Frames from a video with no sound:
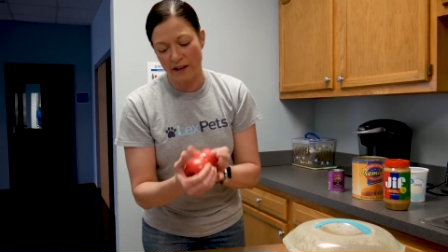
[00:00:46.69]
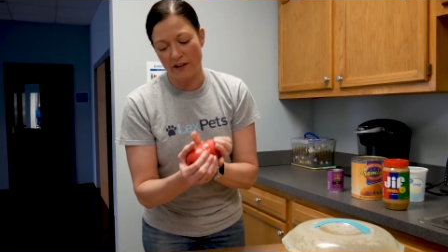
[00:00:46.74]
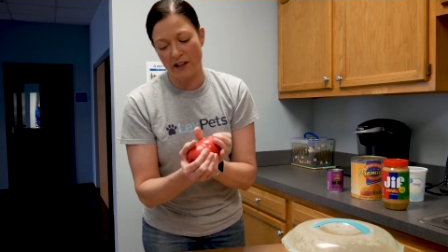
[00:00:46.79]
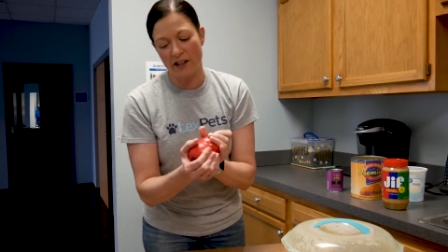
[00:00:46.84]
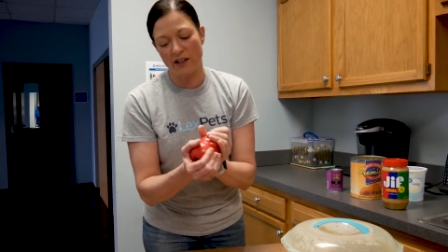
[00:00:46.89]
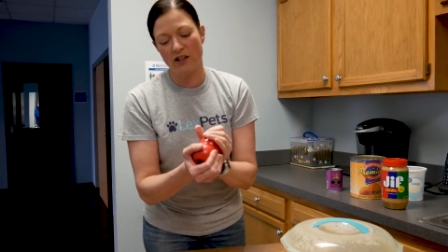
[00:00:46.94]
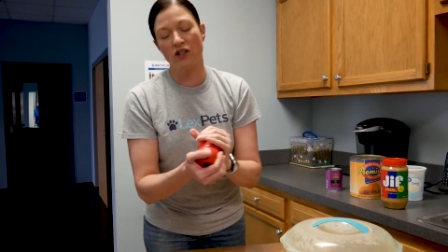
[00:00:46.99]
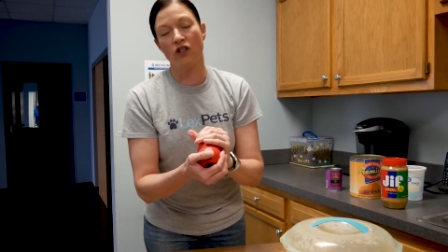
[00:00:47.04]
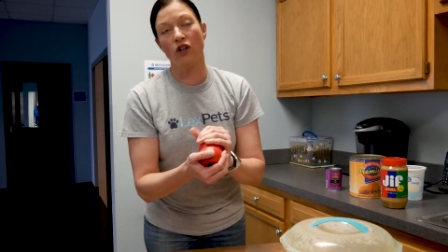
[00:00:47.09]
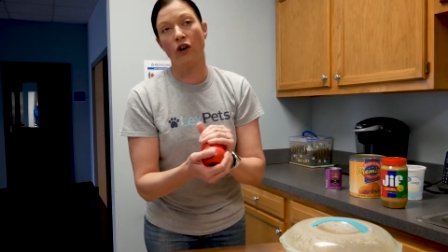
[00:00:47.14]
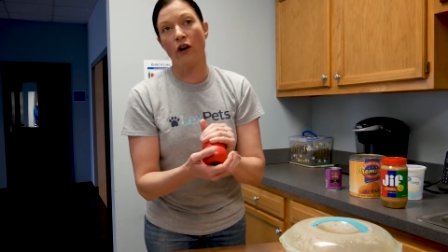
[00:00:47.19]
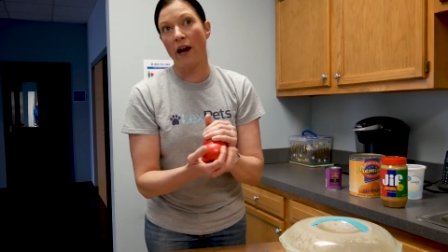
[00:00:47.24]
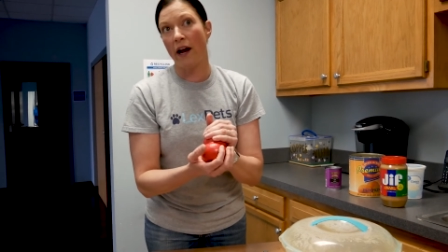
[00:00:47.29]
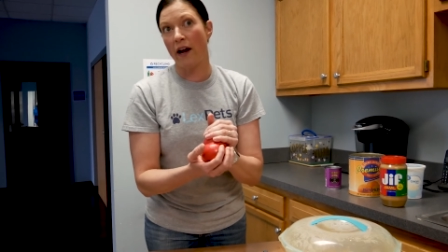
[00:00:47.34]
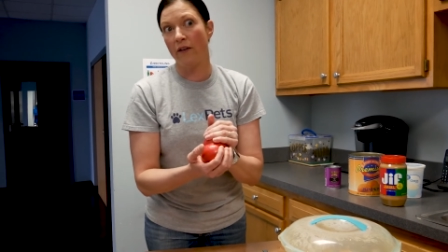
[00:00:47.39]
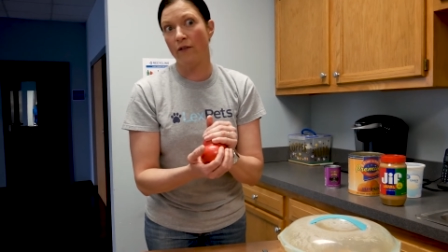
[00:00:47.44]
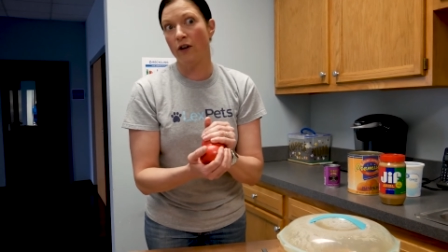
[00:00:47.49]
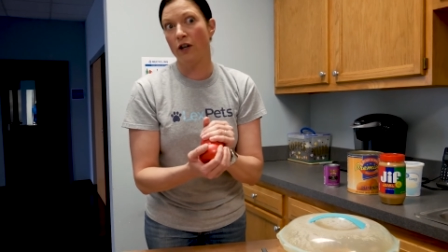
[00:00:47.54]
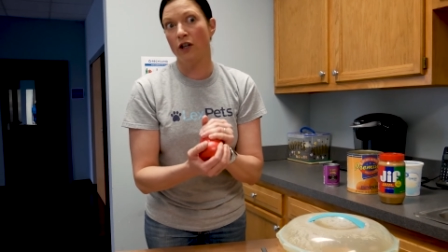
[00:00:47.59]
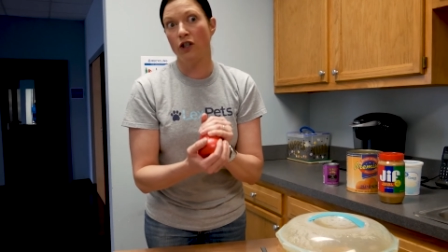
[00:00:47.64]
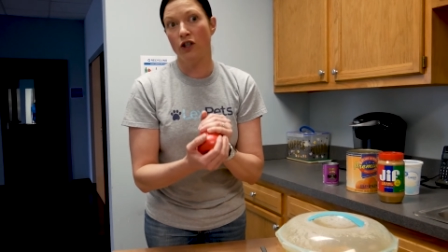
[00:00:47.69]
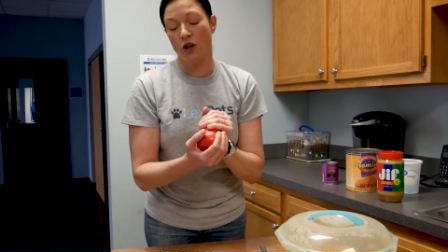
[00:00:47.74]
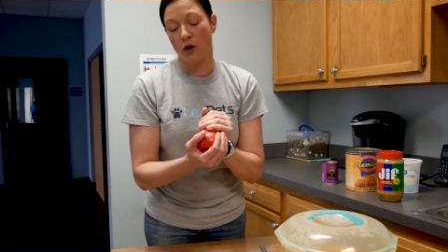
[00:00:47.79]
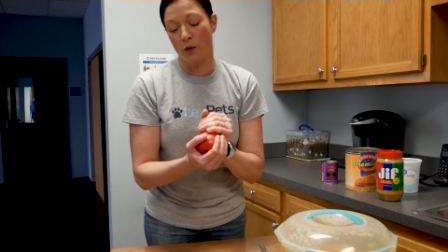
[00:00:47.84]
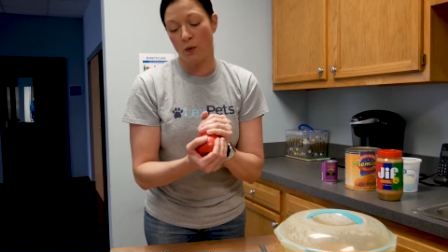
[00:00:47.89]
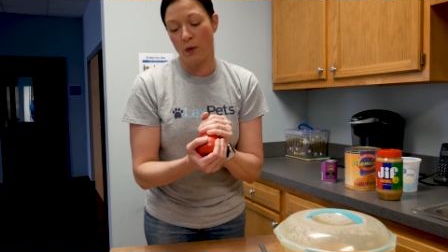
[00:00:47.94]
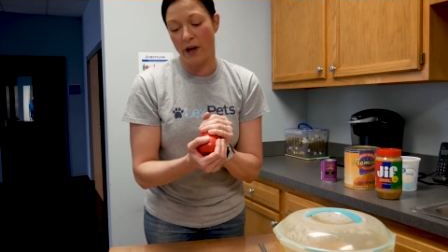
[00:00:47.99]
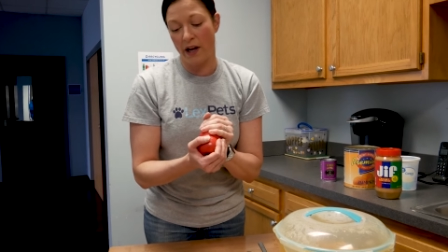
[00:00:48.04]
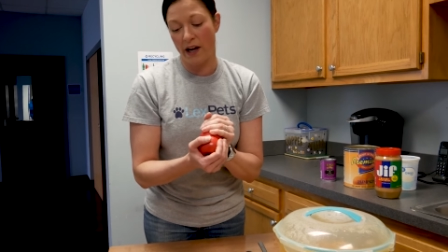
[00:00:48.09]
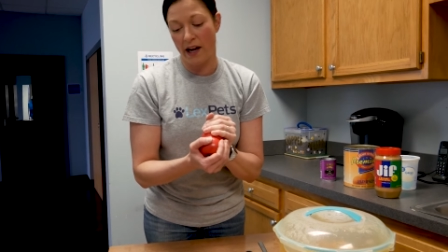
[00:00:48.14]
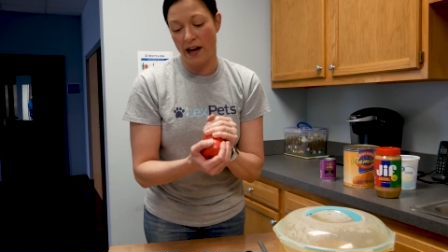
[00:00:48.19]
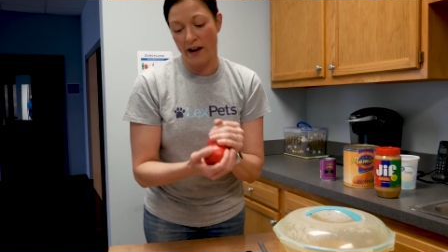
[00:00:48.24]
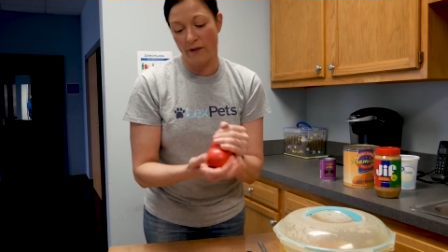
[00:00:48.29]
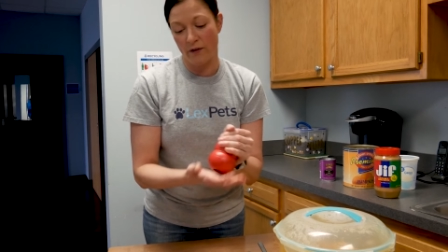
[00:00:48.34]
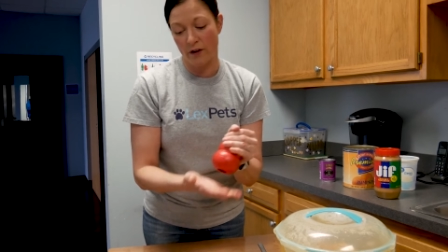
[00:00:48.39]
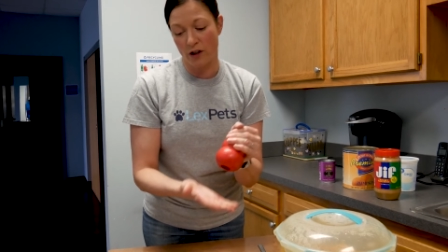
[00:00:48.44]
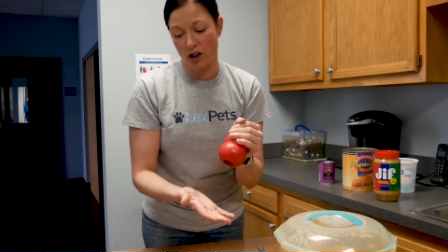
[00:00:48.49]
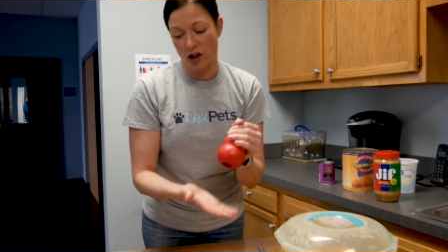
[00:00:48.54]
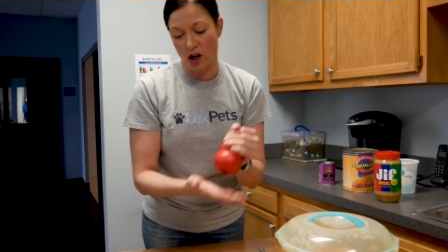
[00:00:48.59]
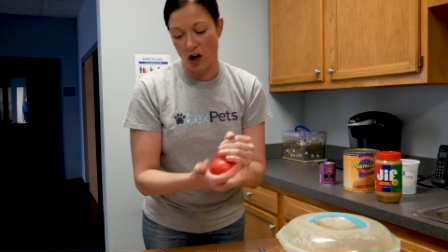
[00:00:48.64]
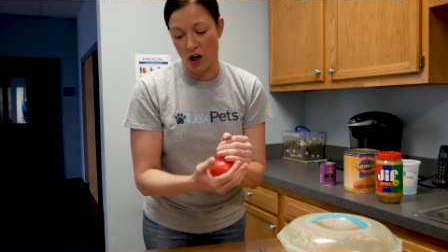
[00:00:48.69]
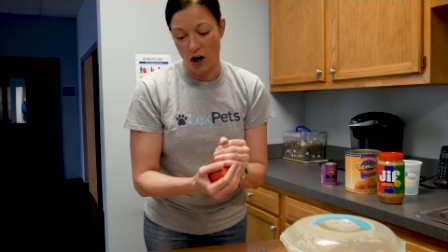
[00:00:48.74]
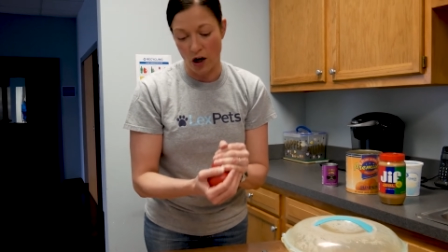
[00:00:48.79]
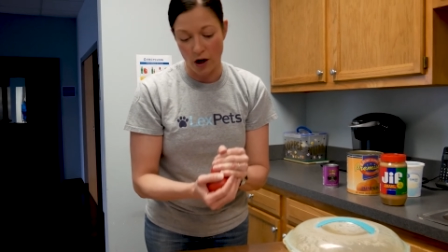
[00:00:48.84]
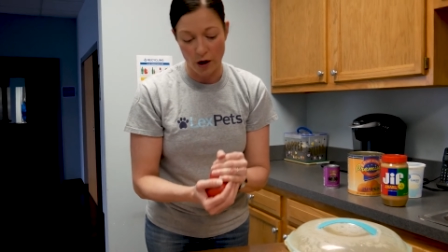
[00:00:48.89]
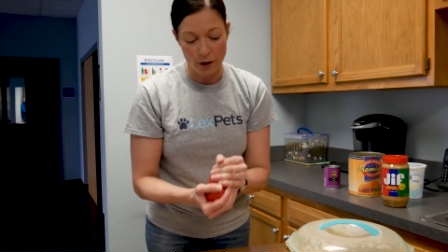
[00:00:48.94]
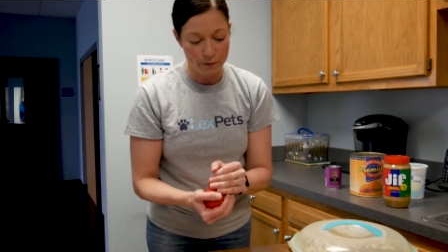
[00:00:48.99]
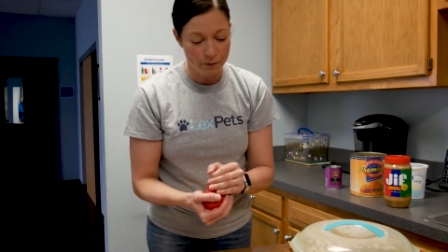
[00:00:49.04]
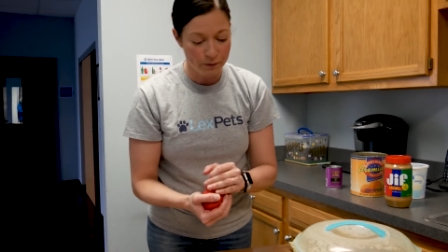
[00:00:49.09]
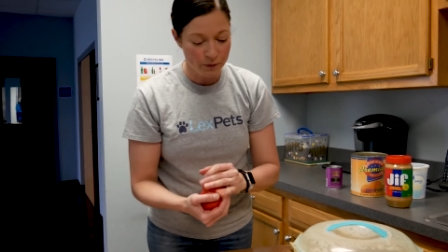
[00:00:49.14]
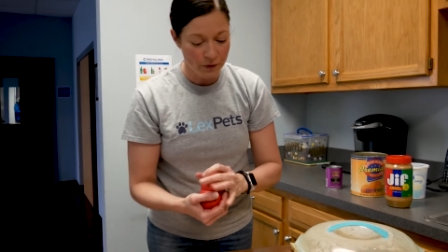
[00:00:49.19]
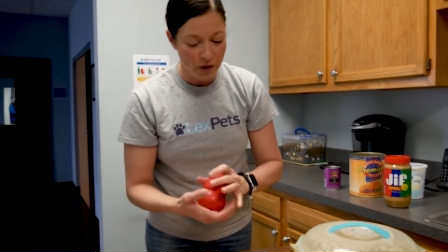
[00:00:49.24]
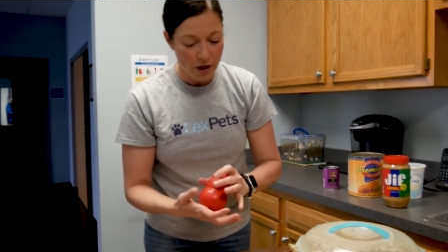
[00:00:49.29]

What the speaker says: This is your average, your red average Kong.